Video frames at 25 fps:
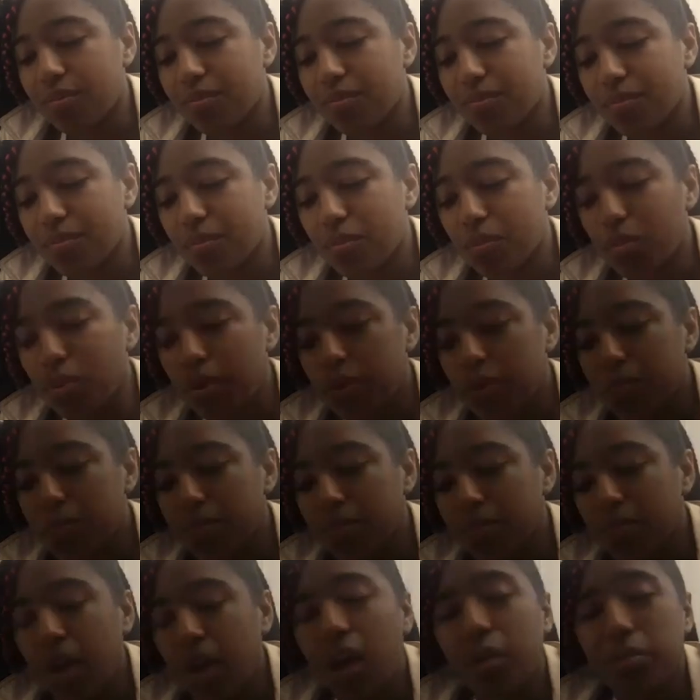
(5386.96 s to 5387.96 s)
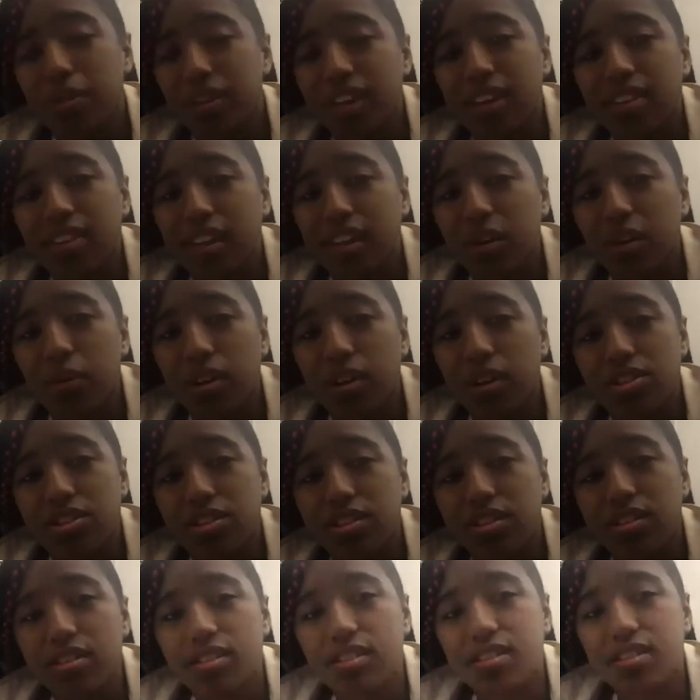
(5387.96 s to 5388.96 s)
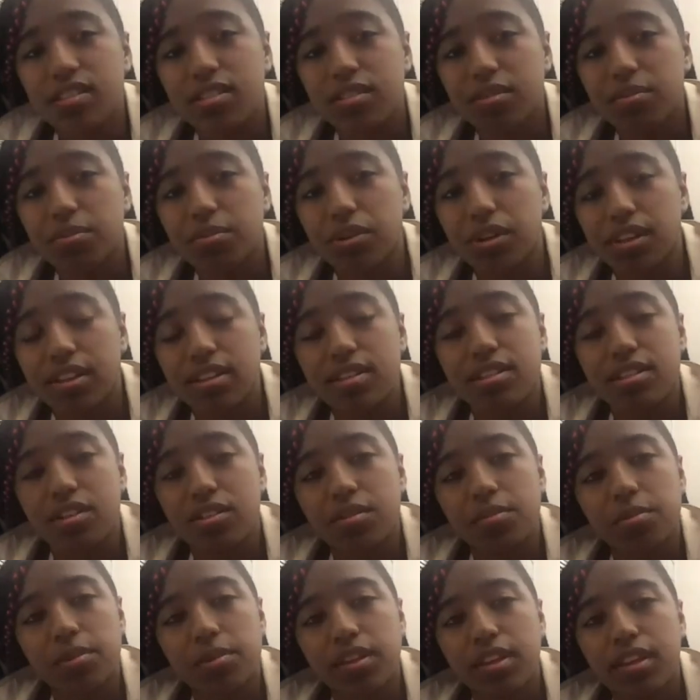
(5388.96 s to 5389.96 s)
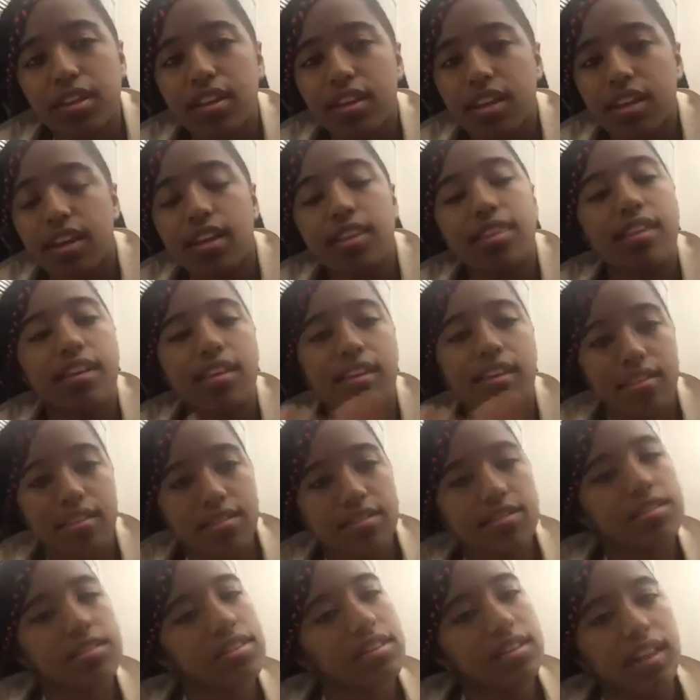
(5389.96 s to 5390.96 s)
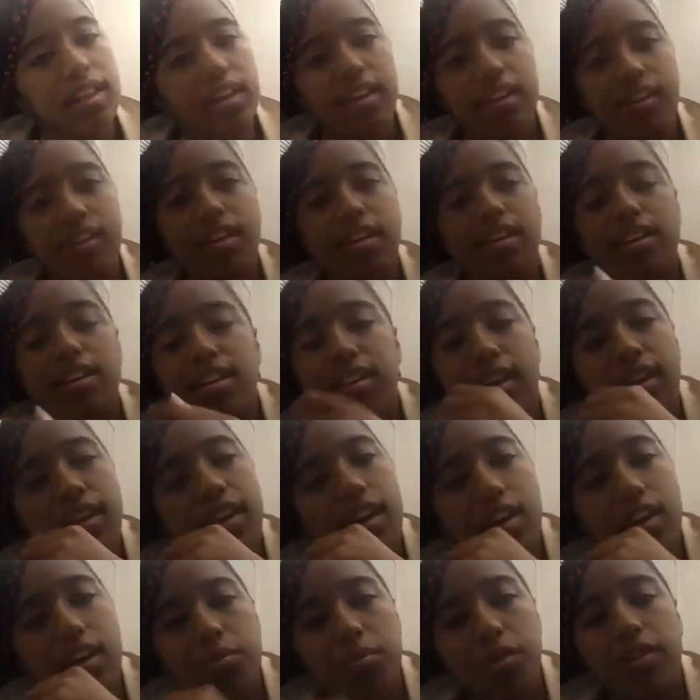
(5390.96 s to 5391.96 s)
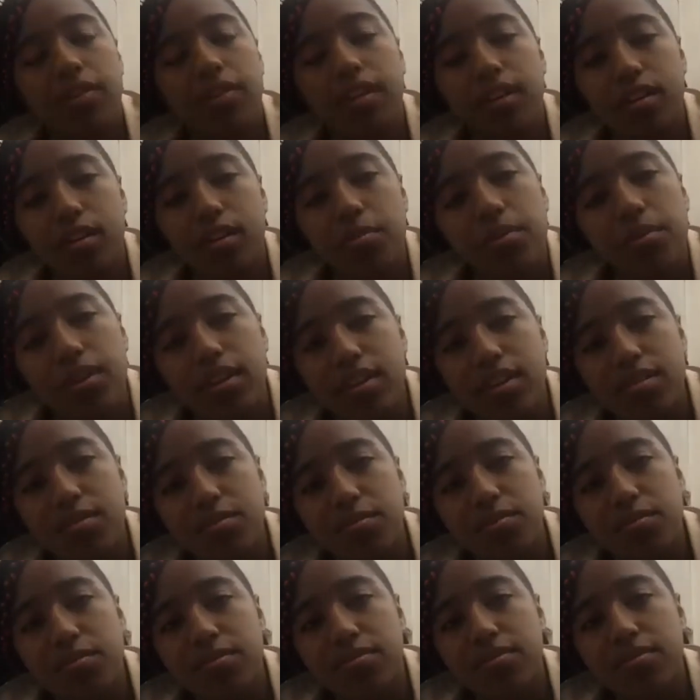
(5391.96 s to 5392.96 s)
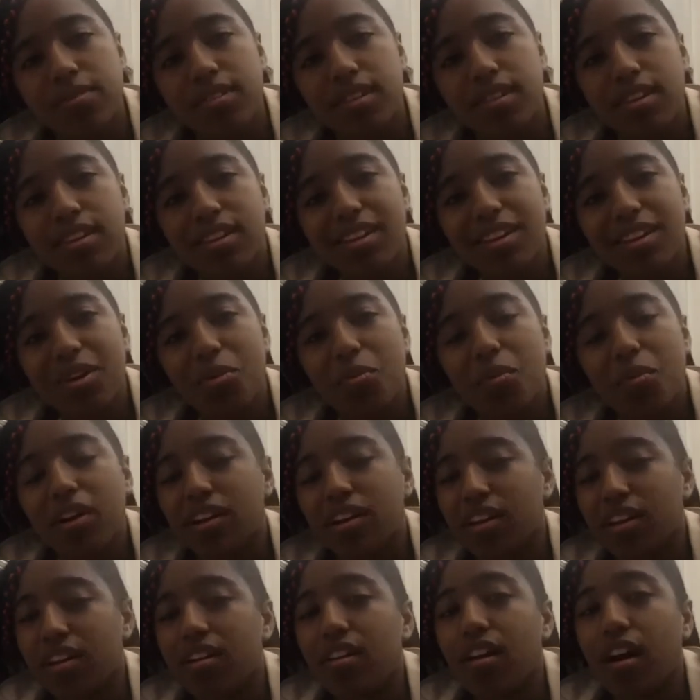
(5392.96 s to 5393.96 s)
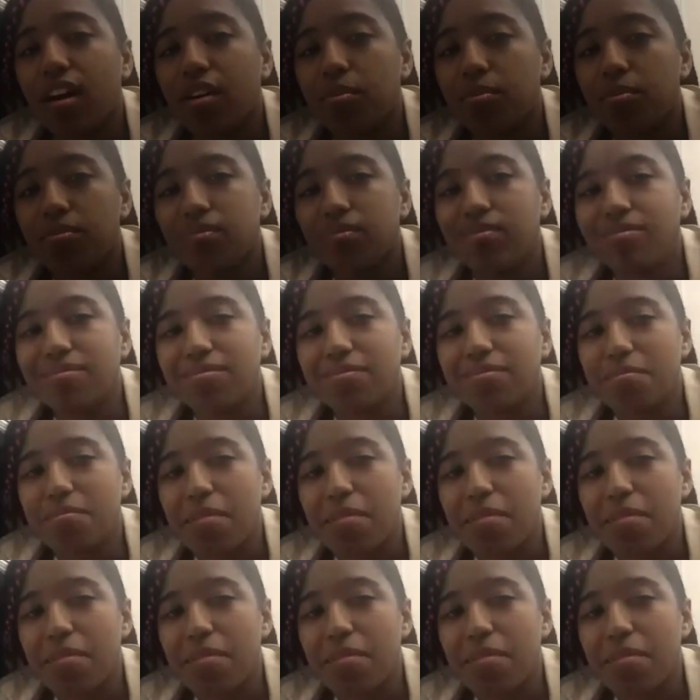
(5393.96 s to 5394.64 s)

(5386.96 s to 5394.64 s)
would complicate that question pretty considerably. And I think Talaya and Nike kind of brought that up in wanting a non-cis